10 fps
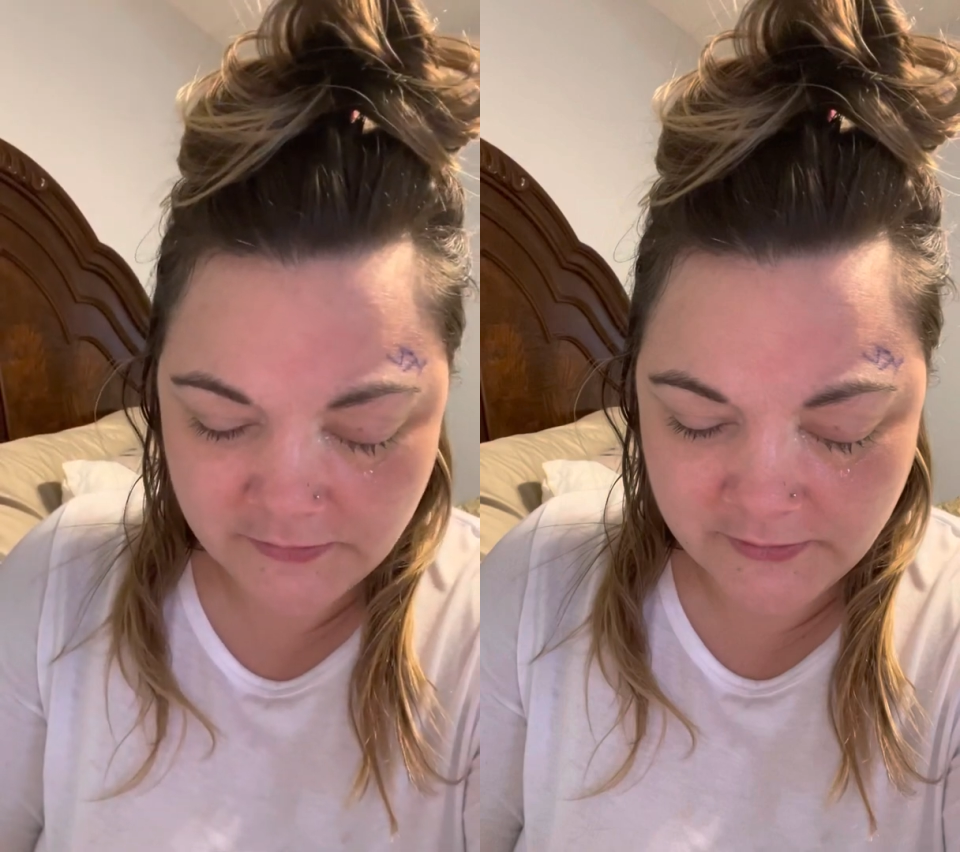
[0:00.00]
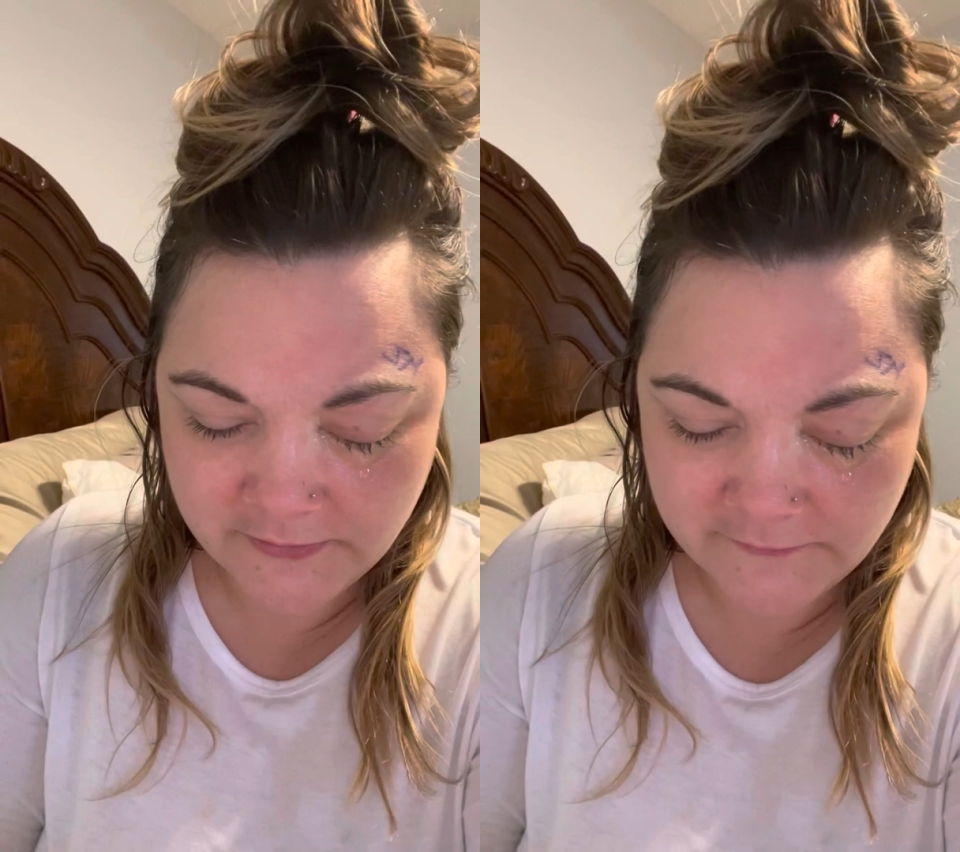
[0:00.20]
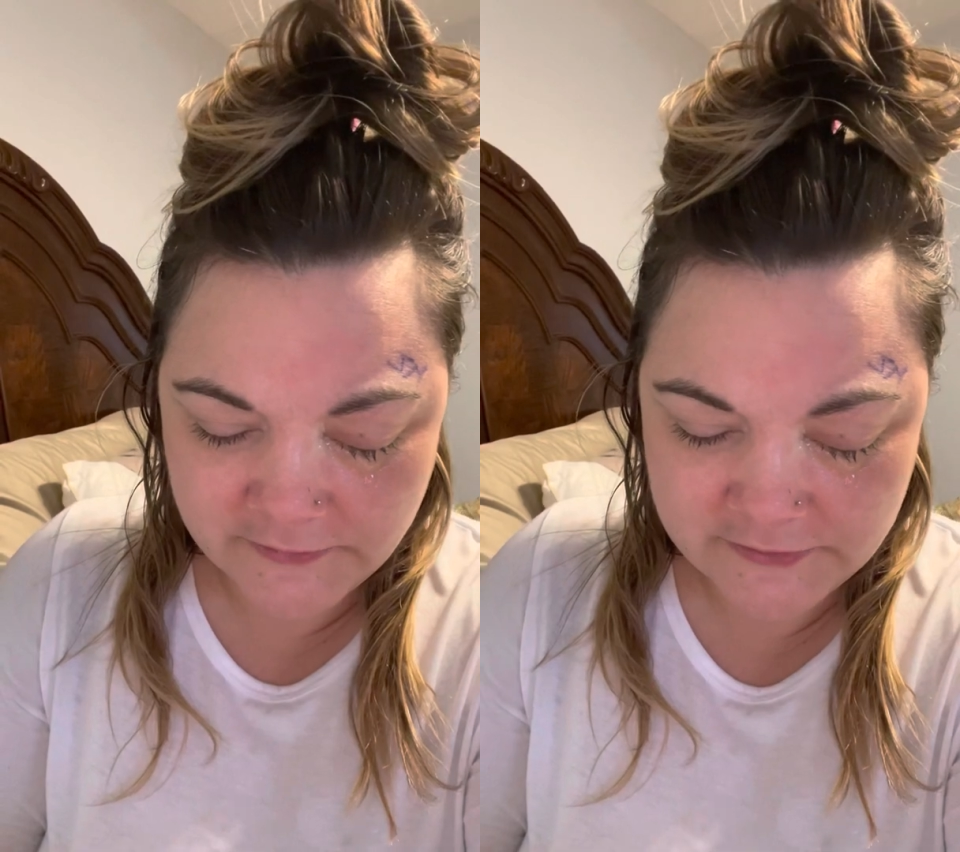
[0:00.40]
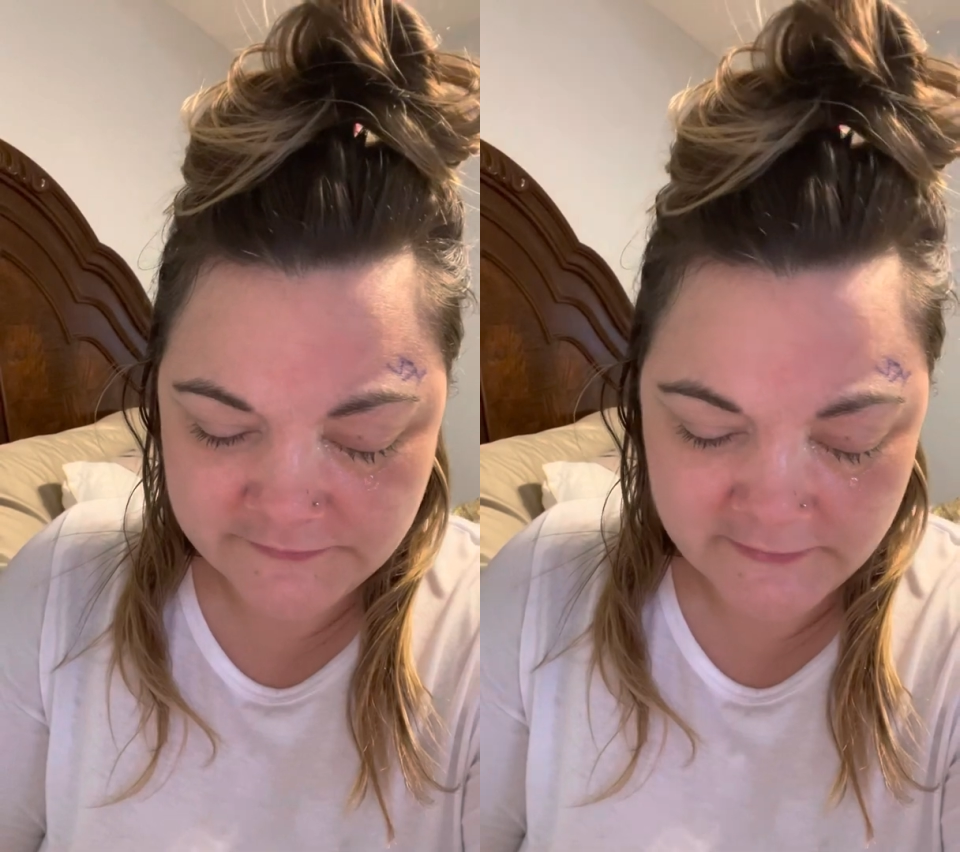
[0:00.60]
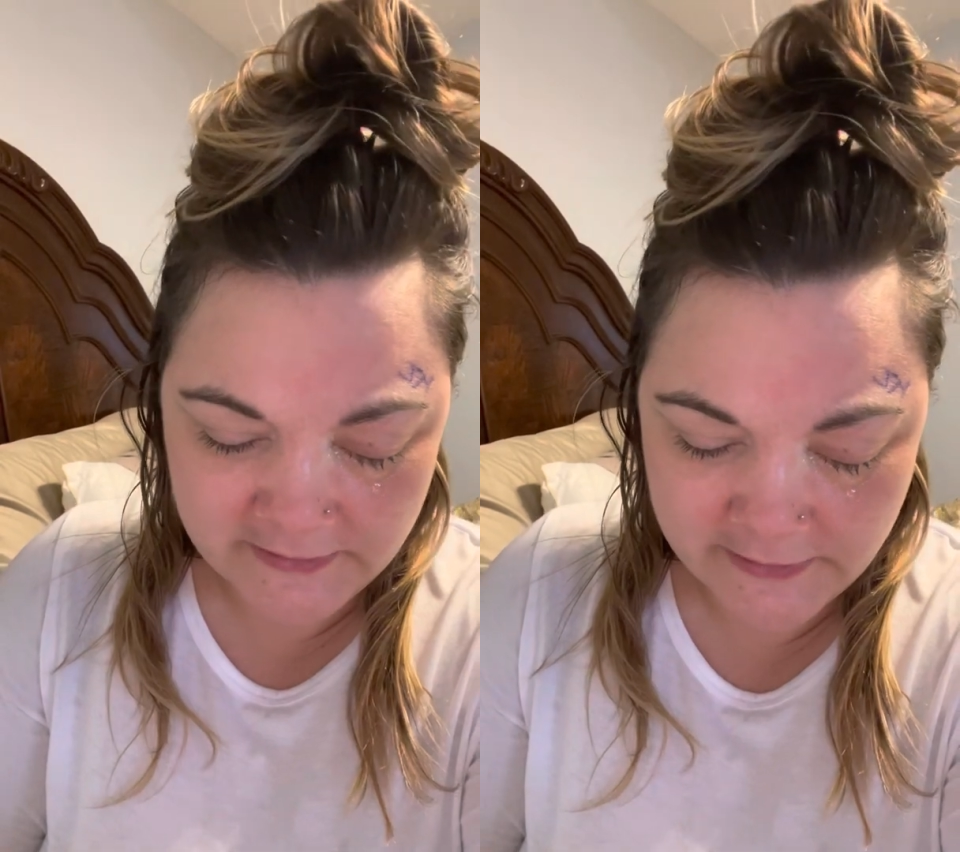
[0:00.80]
in the first
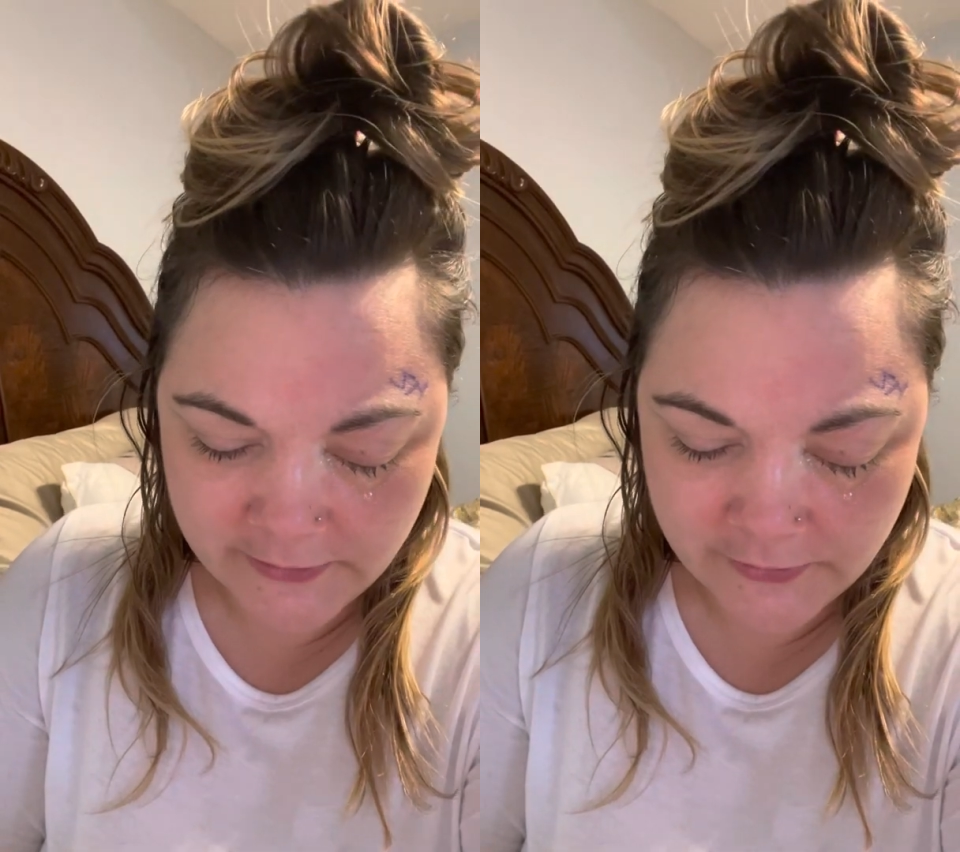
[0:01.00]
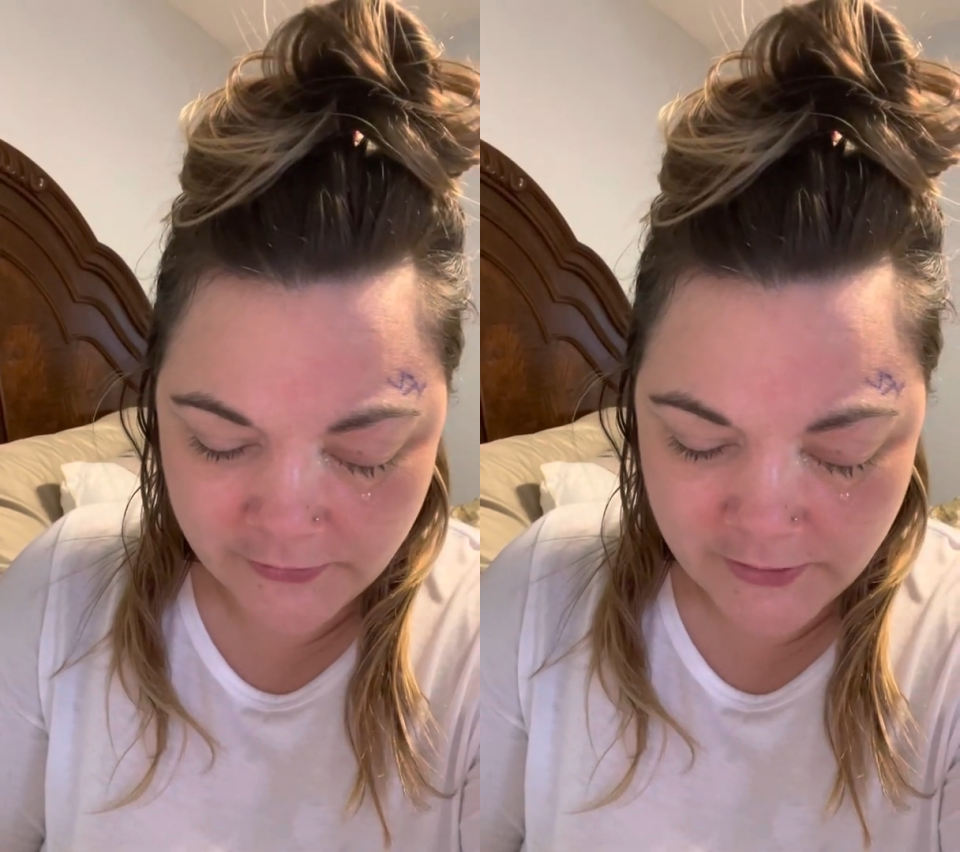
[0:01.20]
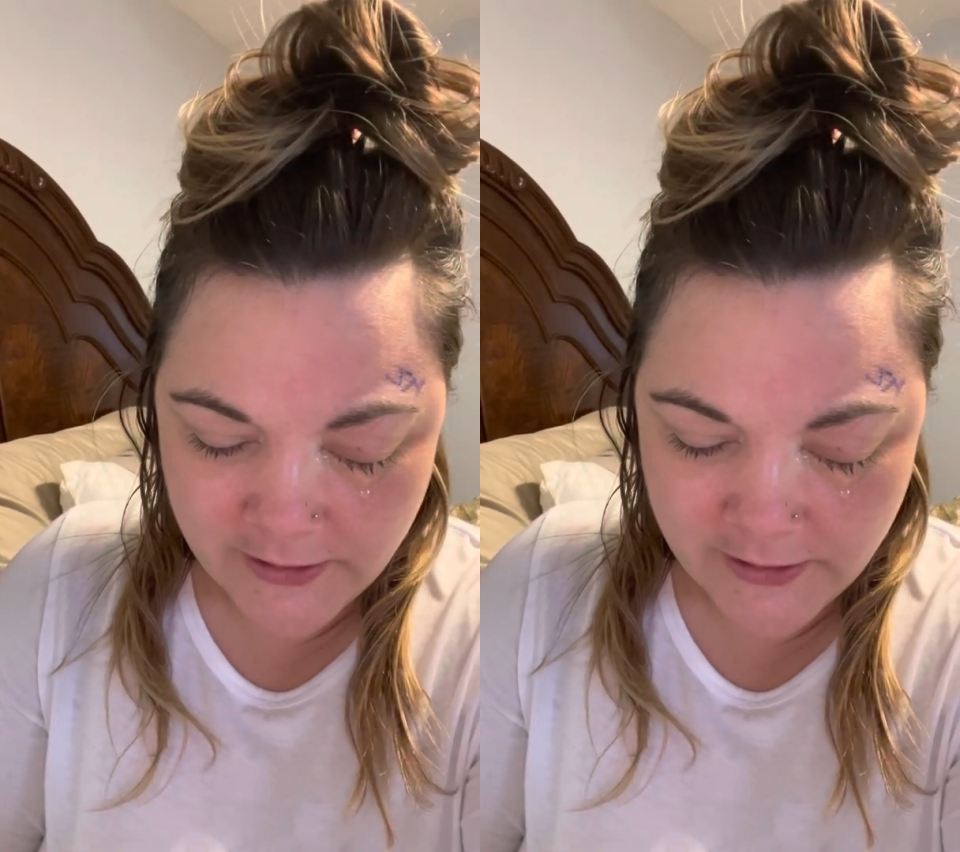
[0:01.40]
video,